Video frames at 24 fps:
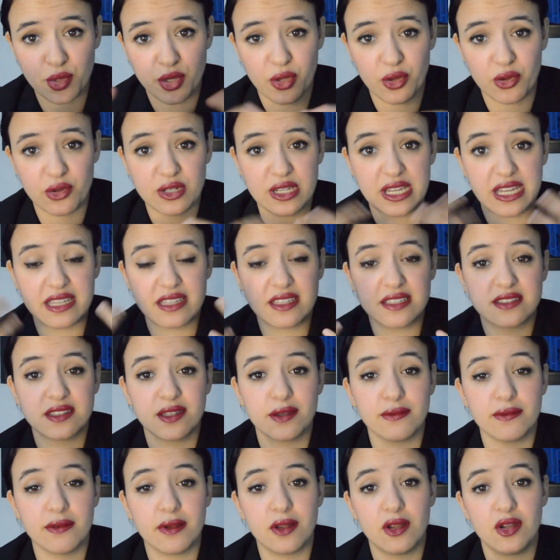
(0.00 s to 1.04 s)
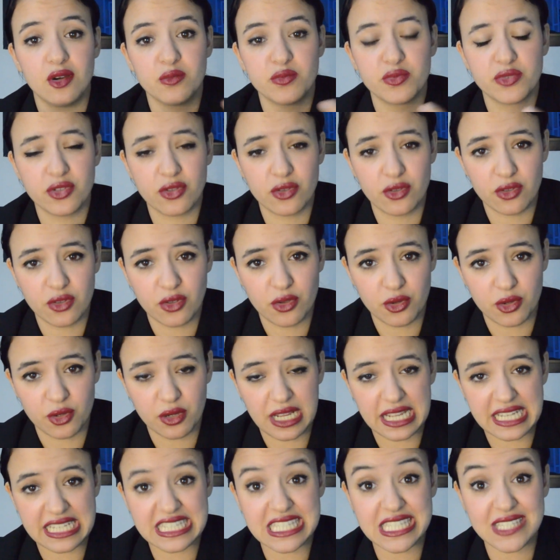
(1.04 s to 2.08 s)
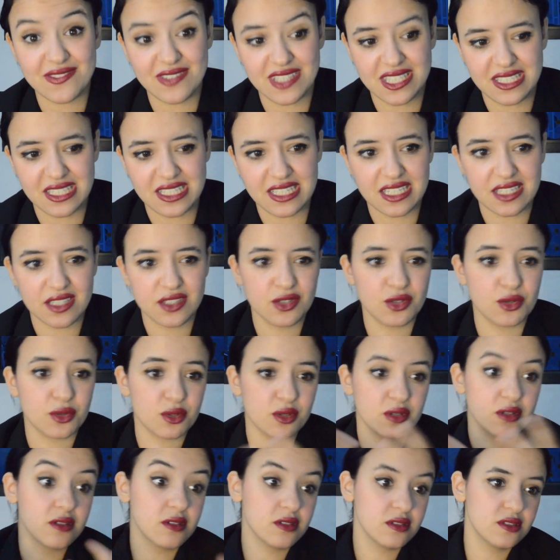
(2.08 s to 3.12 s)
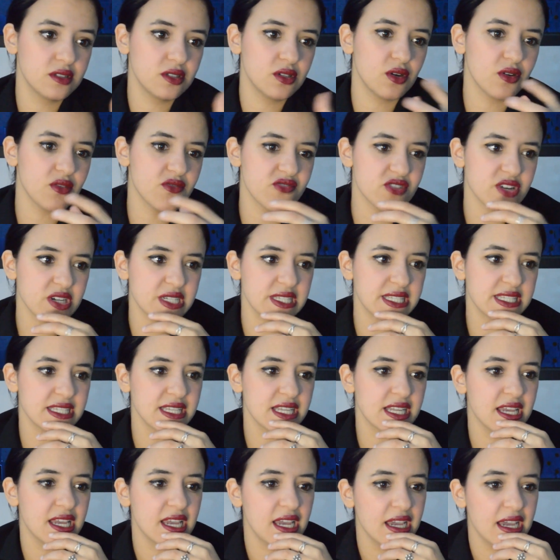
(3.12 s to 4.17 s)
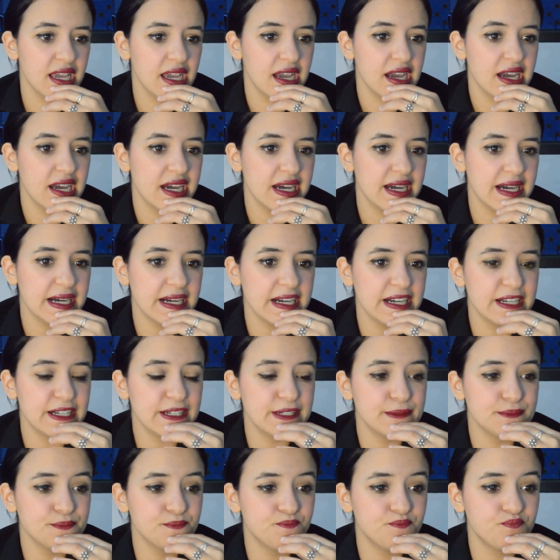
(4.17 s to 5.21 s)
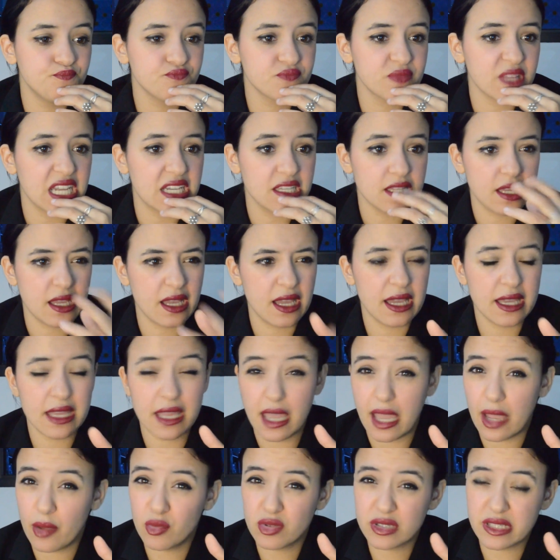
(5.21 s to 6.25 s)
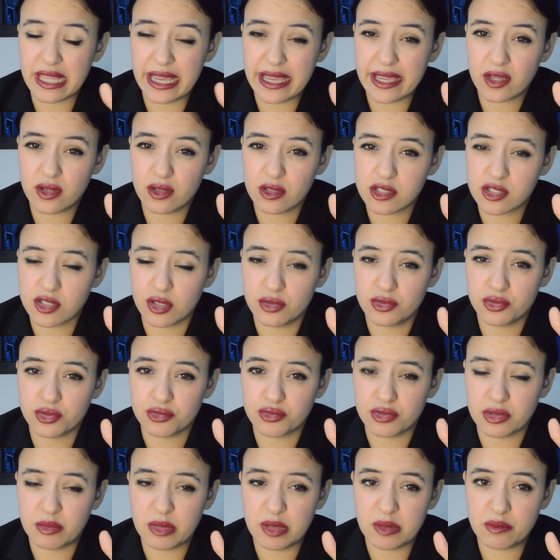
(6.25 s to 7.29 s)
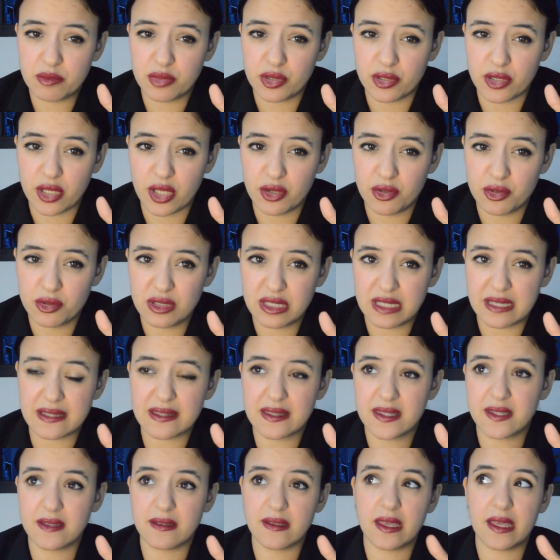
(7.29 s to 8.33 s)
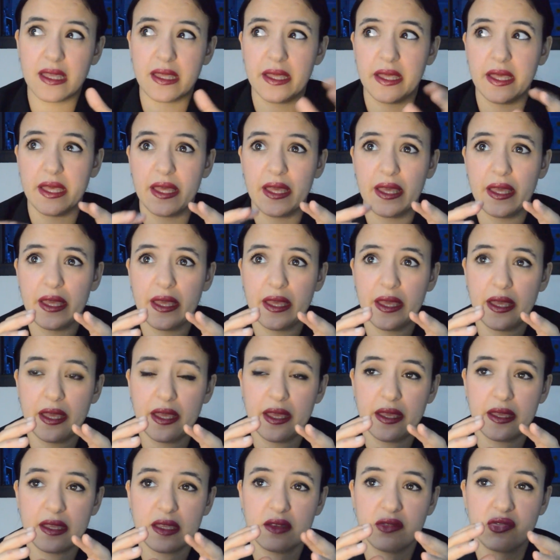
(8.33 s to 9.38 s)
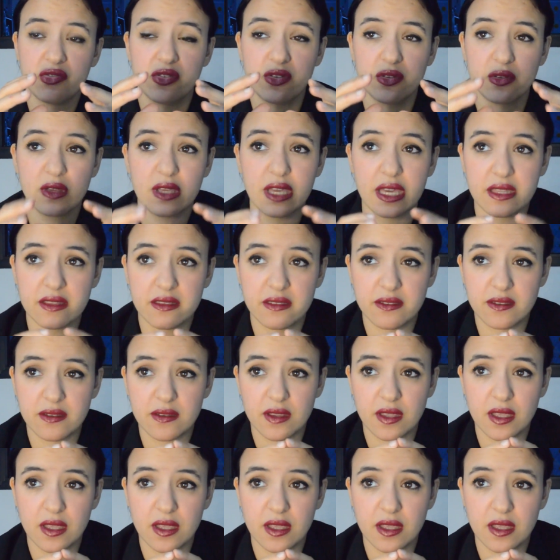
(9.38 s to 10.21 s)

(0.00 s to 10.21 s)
you're gonna develop your activity, your offers. I would like also to remember you that if you get